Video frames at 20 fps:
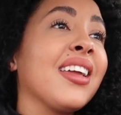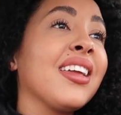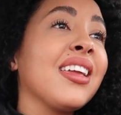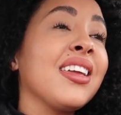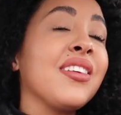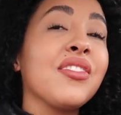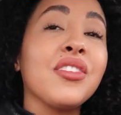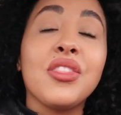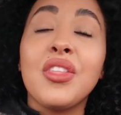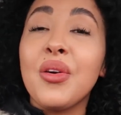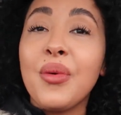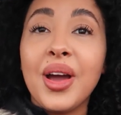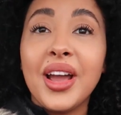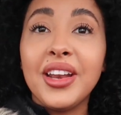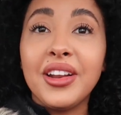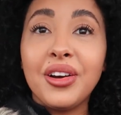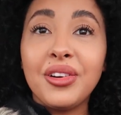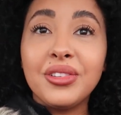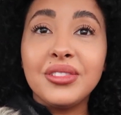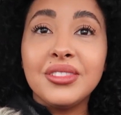Even though I
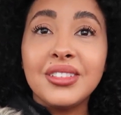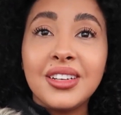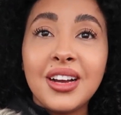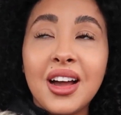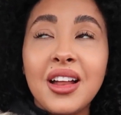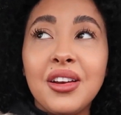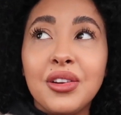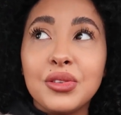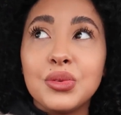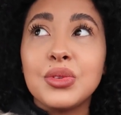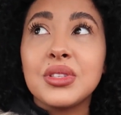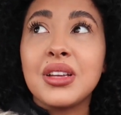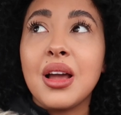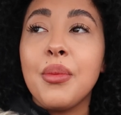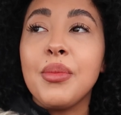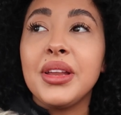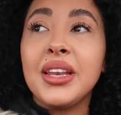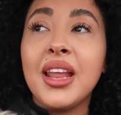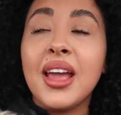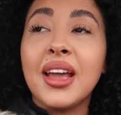don't, God knows what's
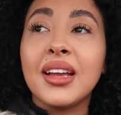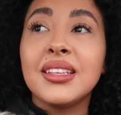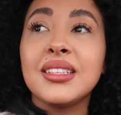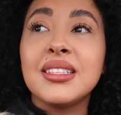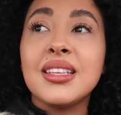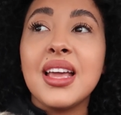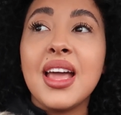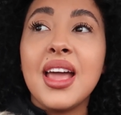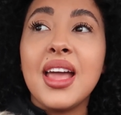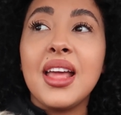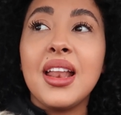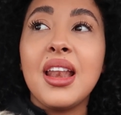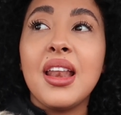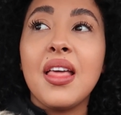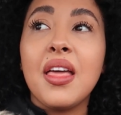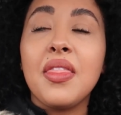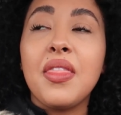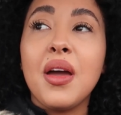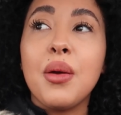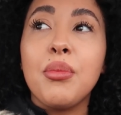coming next.
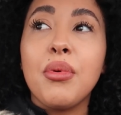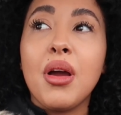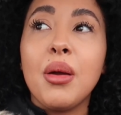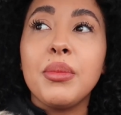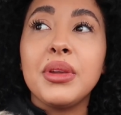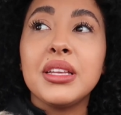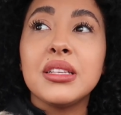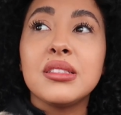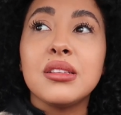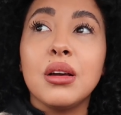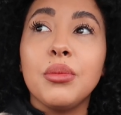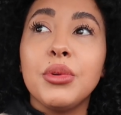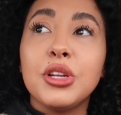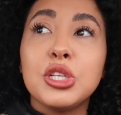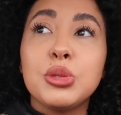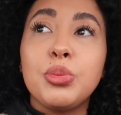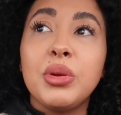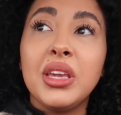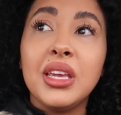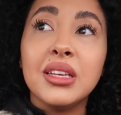And that brought me so
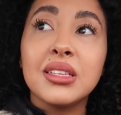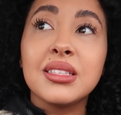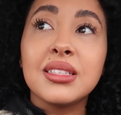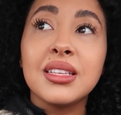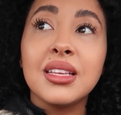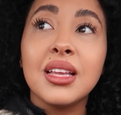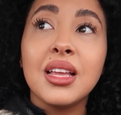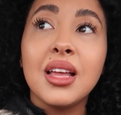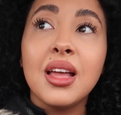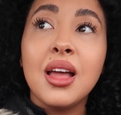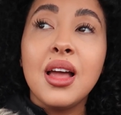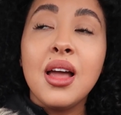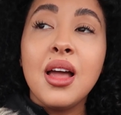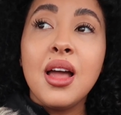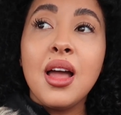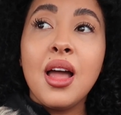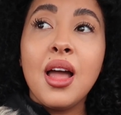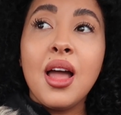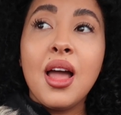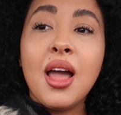much peace.
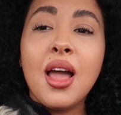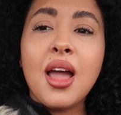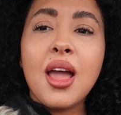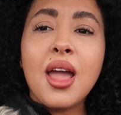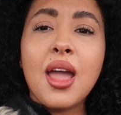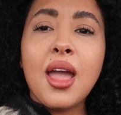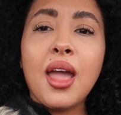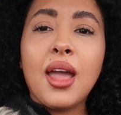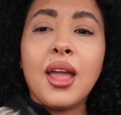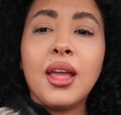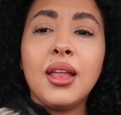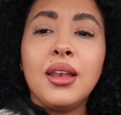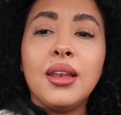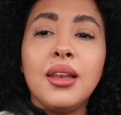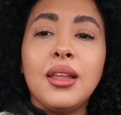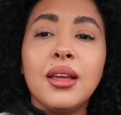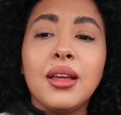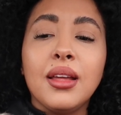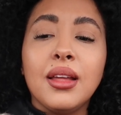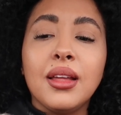
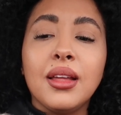And